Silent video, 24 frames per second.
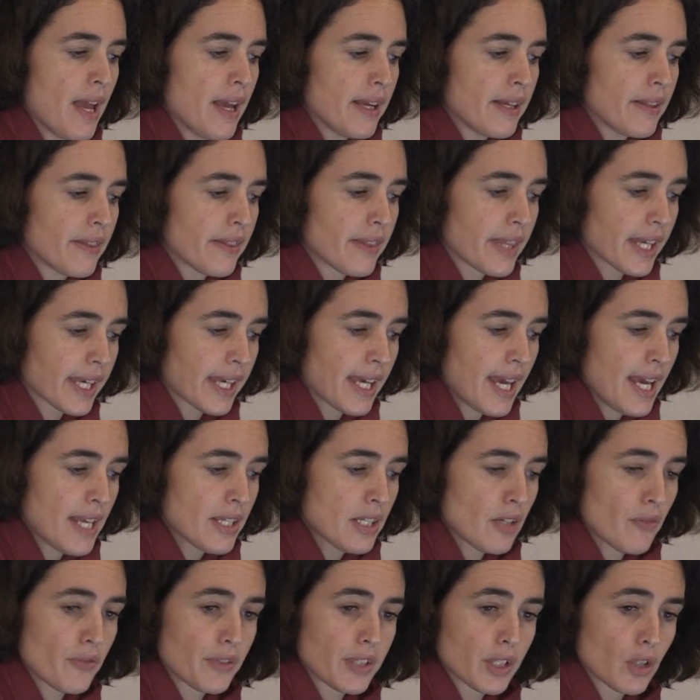In the
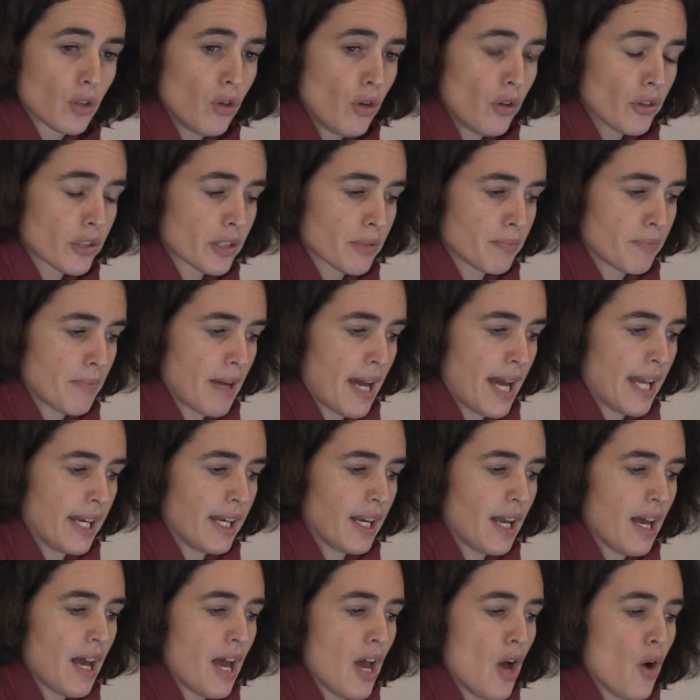case of the goat
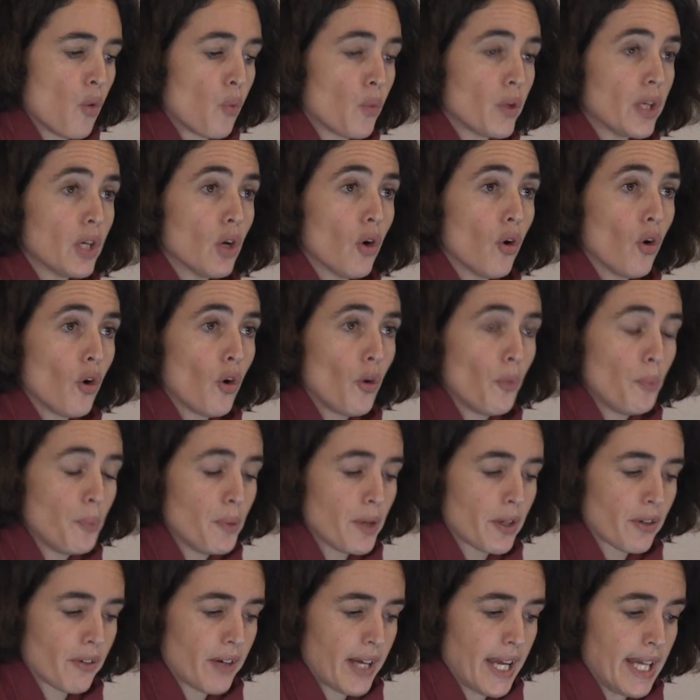man, we
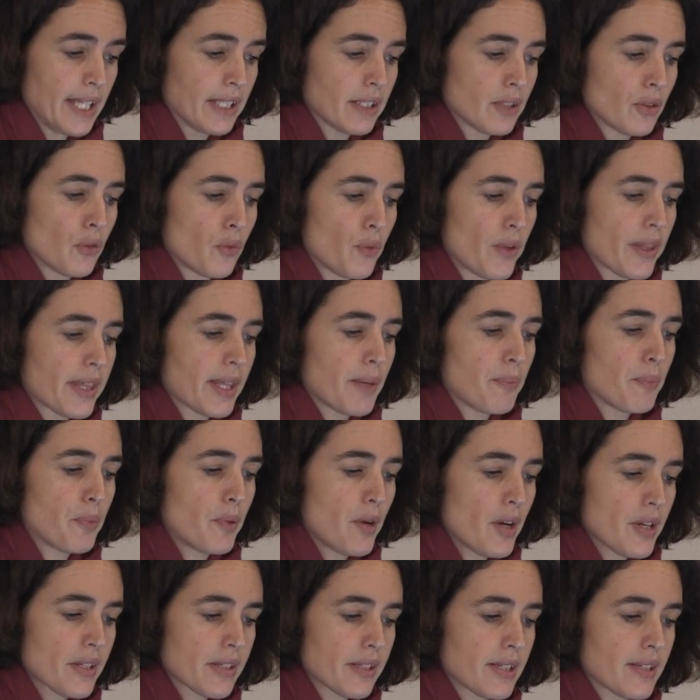operate with a
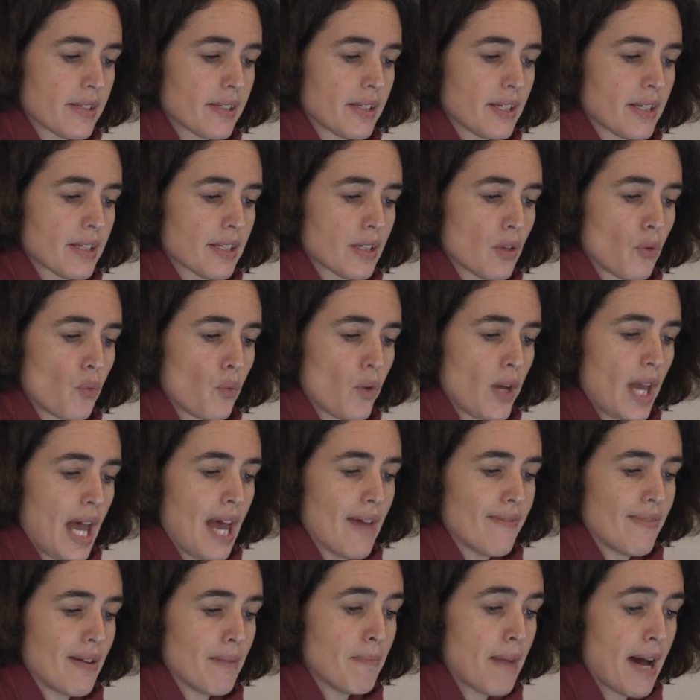prosthesis. We
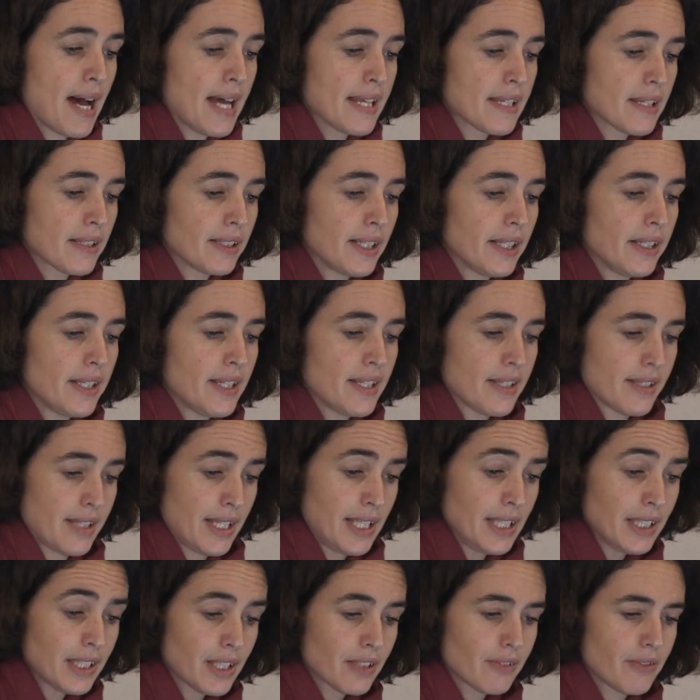have a mask that is
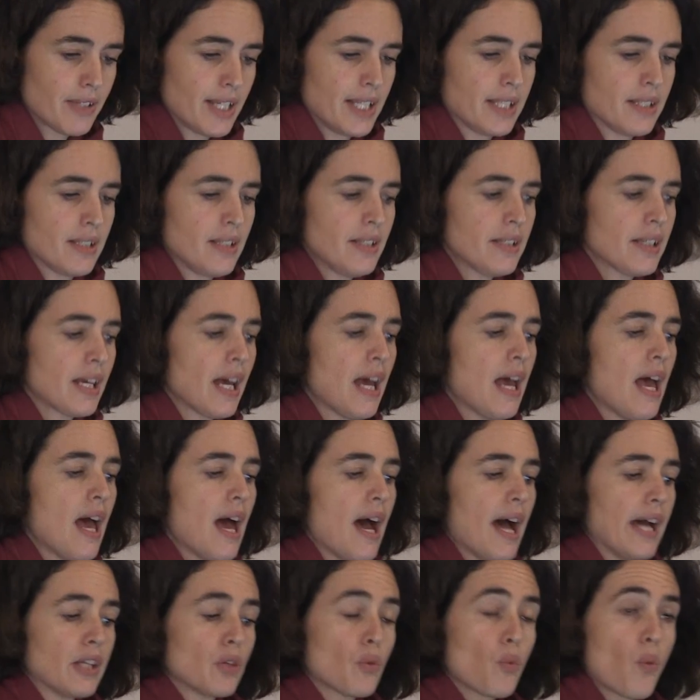integrated,
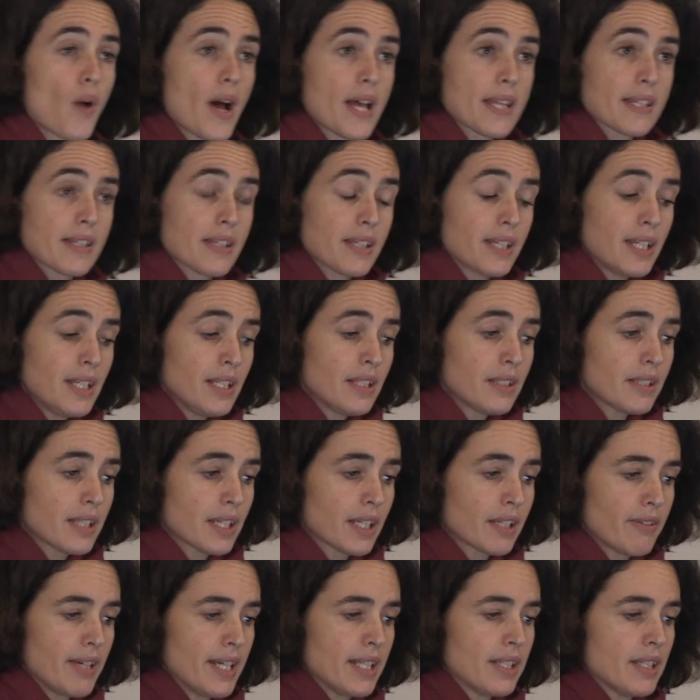and once
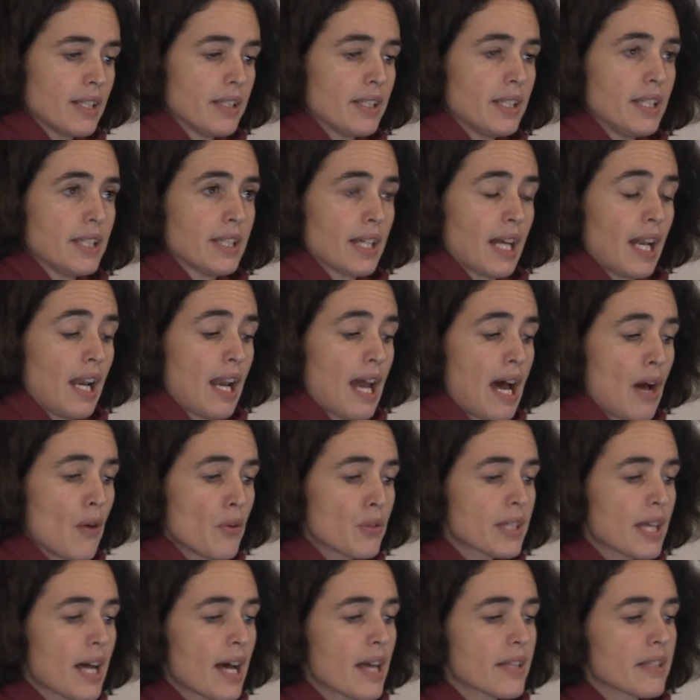integrated, it
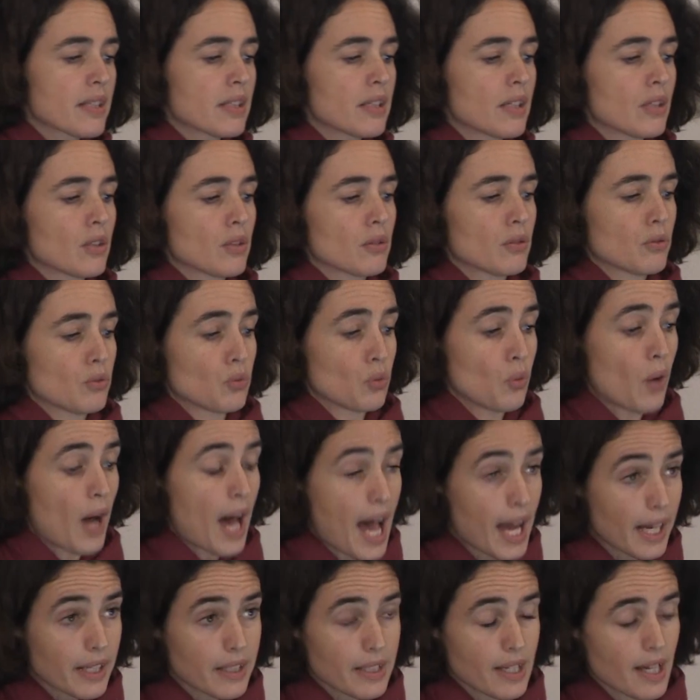allows us to
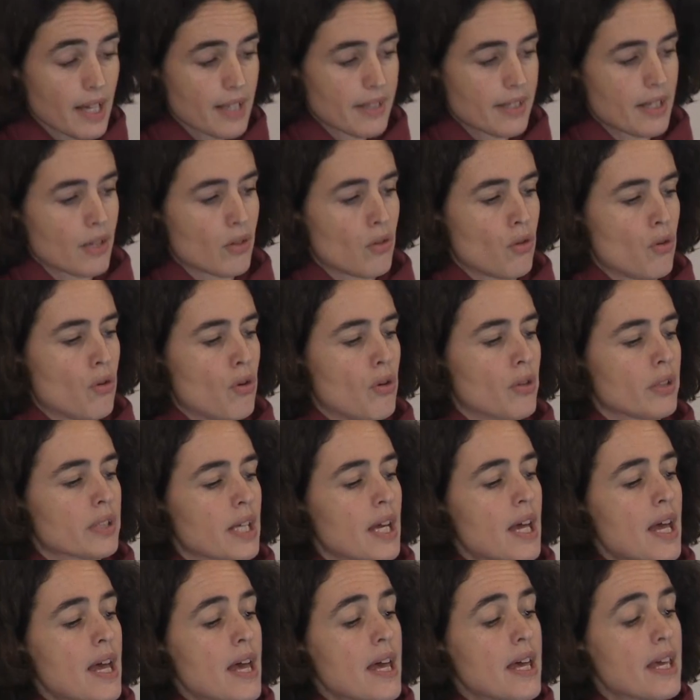act as a goat
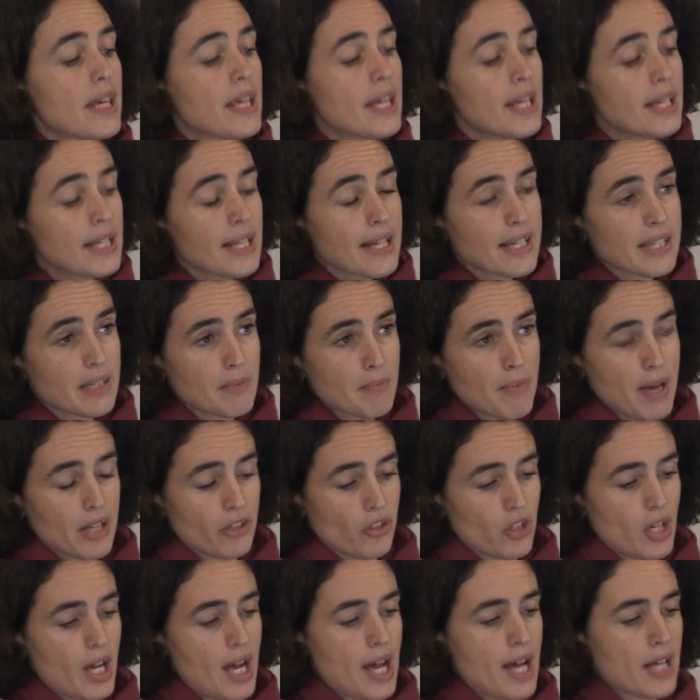in as
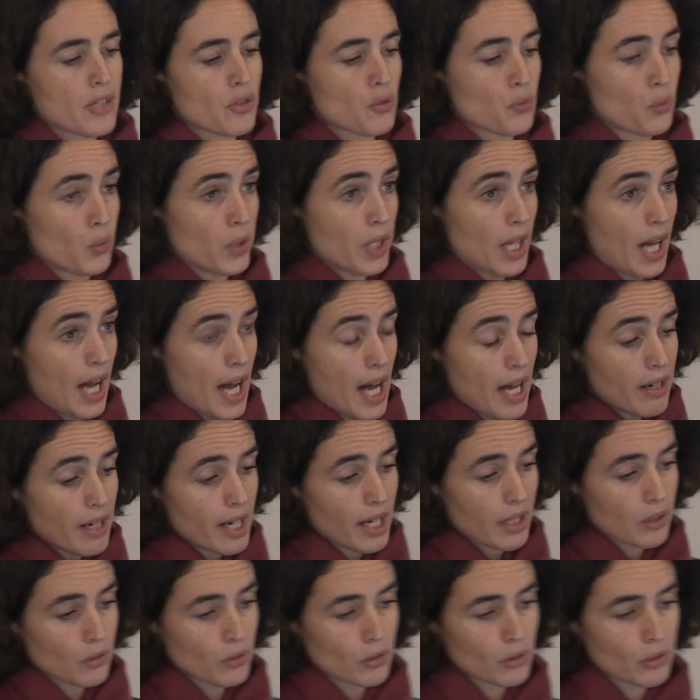much as we are
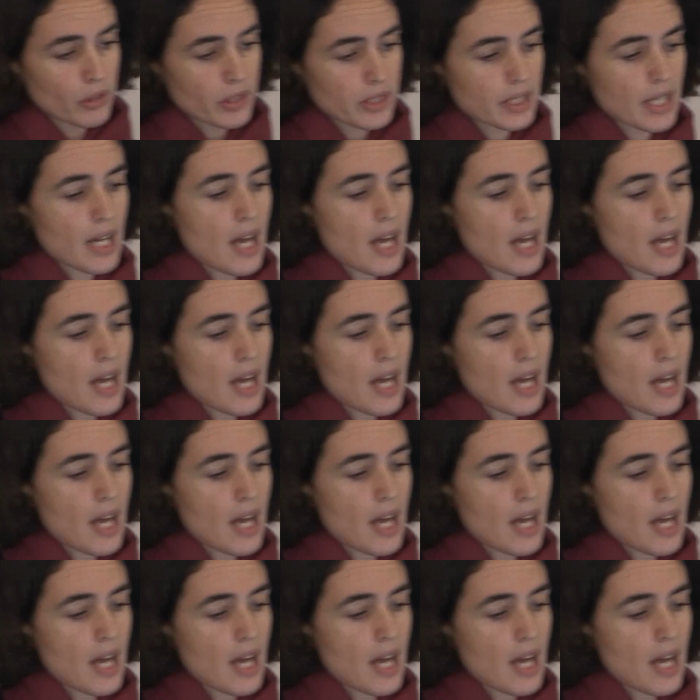a goat,